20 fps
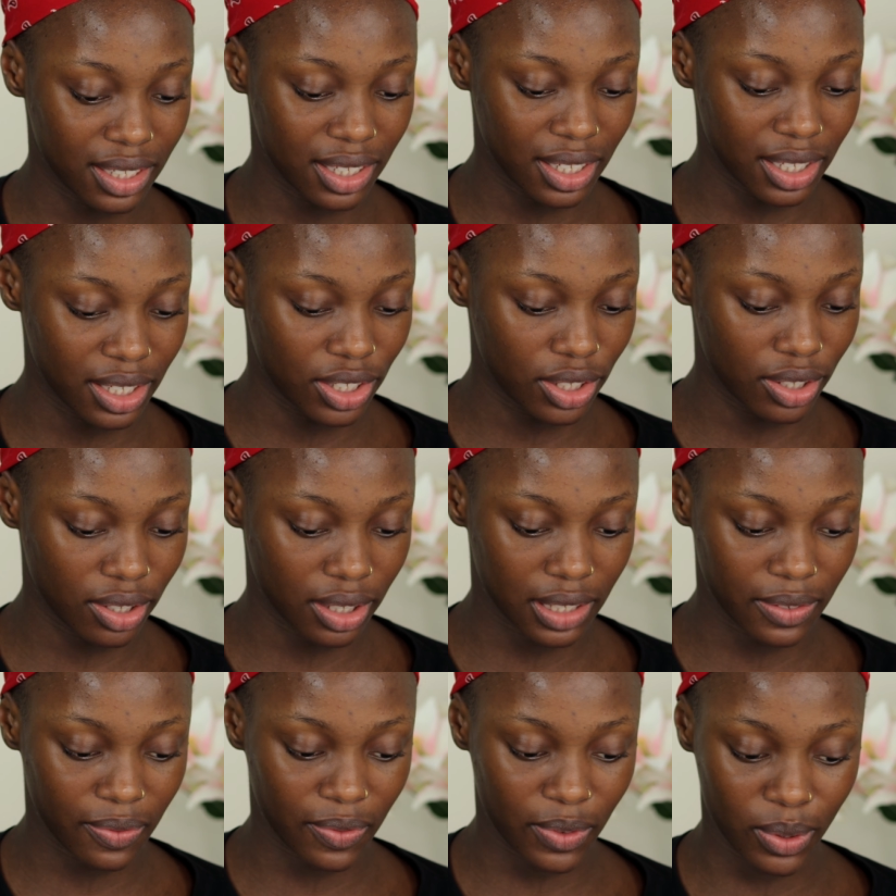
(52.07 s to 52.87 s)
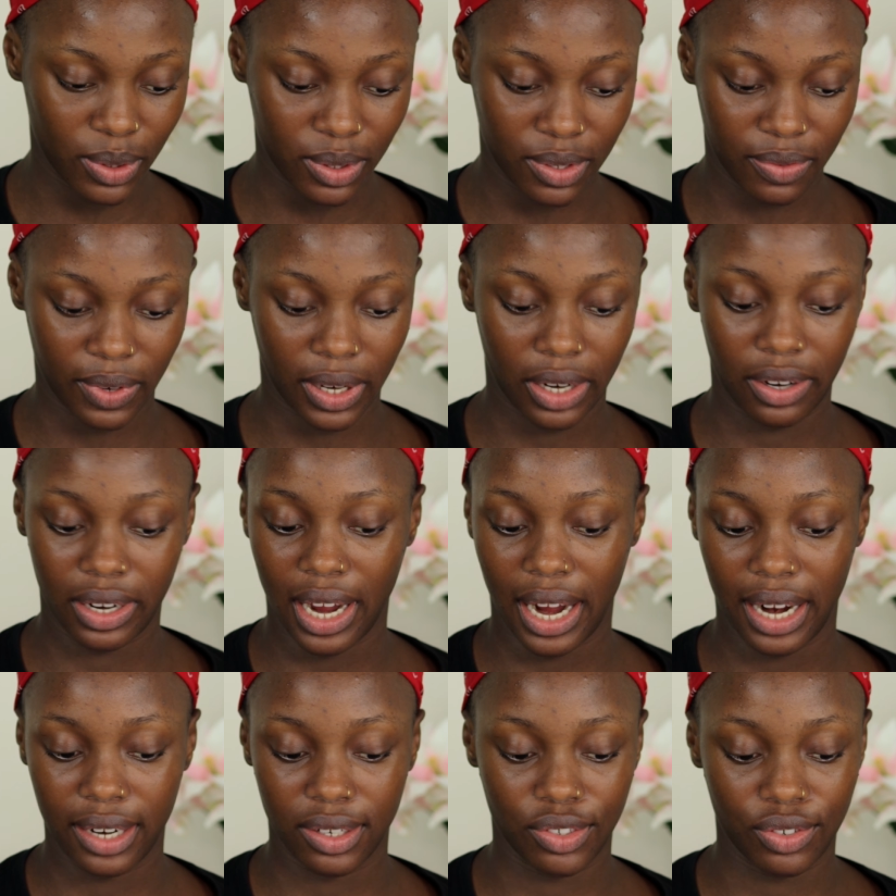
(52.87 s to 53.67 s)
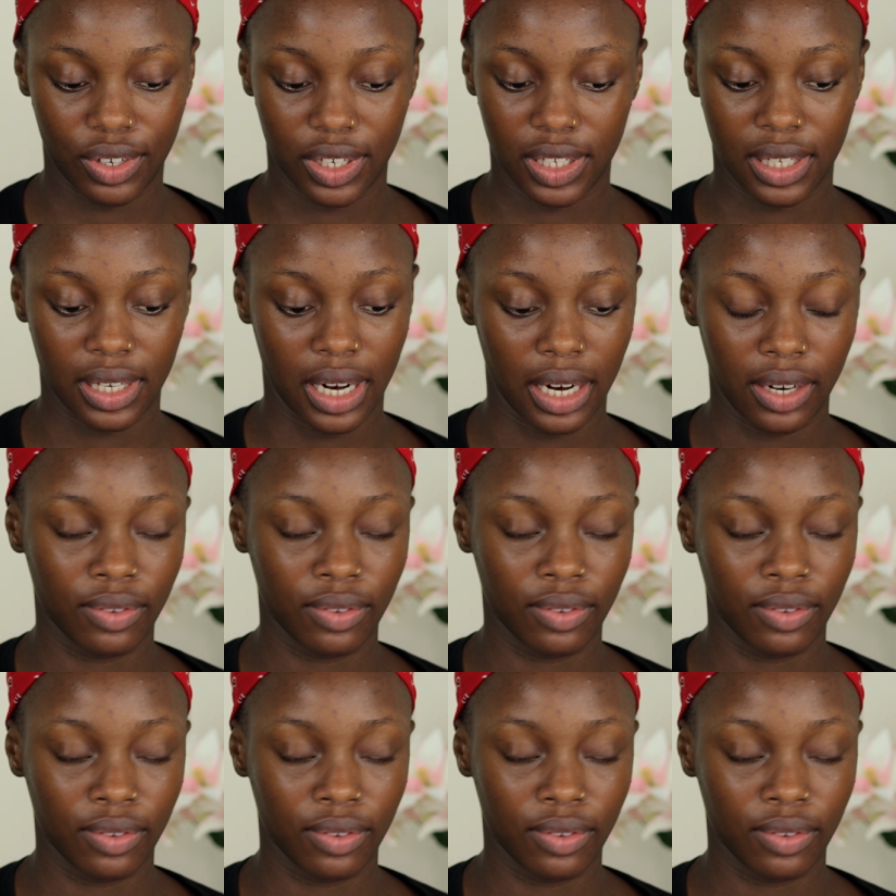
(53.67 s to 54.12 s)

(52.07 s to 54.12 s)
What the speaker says: This just feels very hydrating.